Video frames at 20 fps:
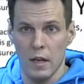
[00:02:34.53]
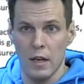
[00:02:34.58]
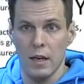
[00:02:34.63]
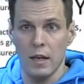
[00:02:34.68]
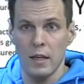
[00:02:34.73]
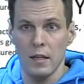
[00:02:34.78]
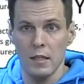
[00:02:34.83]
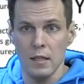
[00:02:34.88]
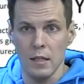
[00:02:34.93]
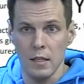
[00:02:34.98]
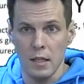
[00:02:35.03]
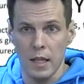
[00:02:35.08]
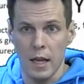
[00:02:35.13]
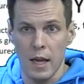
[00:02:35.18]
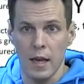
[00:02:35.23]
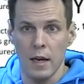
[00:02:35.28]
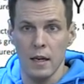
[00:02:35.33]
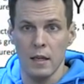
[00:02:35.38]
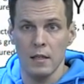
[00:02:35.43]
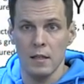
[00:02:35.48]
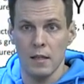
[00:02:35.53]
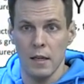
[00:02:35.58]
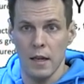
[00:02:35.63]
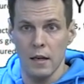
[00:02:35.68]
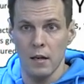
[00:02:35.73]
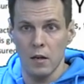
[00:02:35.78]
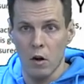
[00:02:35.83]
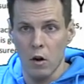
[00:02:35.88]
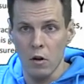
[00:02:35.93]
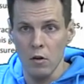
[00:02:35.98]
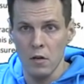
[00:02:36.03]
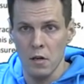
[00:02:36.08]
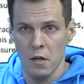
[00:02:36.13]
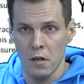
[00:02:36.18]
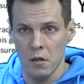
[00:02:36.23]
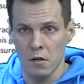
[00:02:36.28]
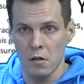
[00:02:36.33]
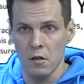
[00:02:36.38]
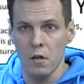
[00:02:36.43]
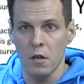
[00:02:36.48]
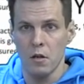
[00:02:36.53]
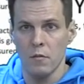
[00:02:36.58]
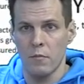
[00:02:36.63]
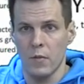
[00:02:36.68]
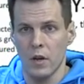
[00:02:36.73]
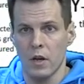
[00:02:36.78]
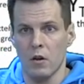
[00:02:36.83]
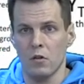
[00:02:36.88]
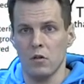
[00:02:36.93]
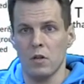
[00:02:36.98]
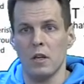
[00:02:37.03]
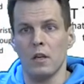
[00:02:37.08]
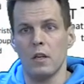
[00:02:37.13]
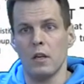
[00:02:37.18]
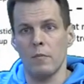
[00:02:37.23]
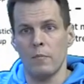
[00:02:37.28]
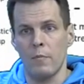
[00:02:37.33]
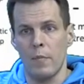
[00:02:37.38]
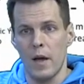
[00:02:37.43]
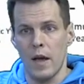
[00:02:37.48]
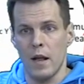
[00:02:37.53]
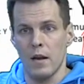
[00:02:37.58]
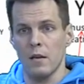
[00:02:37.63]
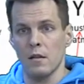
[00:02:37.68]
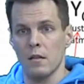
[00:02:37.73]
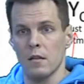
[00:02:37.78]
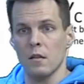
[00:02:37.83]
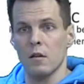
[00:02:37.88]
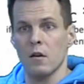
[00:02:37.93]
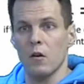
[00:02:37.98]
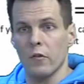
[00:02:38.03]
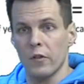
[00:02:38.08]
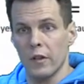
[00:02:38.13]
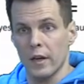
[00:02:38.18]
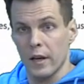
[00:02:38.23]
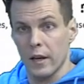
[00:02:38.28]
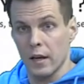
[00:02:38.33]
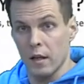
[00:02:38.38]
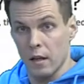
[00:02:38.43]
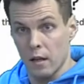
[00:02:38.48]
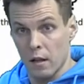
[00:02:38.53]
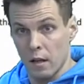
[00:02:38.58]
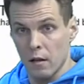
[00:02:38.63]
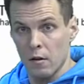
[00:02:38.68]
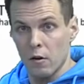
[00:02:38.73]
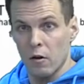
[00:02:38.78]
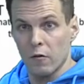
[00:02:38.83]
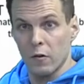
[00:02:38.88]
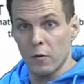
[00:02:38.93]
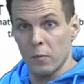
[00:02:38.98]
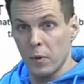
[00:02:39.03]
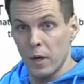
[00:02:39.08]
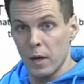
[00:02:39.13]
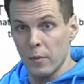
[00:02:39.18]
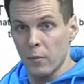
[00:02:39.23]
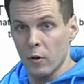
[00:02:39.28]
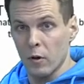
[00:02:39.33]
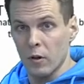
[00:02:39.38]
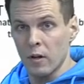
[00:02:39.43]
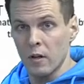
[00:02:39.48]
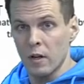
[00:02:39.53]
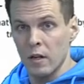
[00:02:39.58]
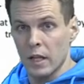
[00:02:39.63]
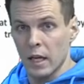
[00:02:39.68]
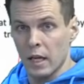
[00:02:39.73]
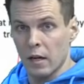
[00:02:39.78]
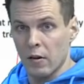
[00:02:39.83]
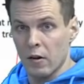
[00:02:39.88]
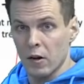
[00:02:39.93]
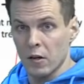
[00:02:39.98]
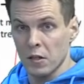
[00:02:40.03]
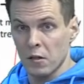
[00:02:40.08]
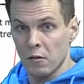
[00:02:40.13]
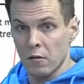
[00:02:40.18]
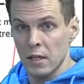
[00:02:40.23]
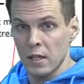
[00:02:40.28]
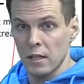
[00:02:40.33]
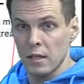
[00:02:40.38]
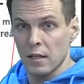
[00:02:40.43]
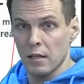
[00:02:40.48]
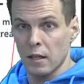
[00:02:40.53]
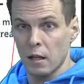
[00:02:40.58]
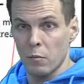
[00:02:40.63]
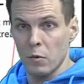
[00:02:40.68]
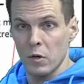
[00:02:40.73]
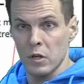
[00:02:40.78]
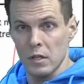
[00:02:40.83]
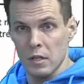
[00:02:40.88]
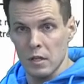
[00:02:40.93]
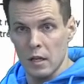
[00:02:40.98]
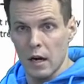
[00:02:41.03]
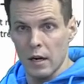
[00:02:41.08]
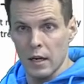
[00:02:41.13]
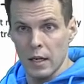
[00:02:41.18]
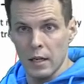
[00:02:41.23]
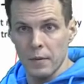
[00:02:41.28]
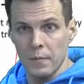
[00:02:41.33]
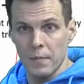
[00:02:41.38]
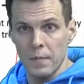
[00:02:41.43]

Instead, it's endogenous because it depends on the health of the people, the characteristic that we're studying.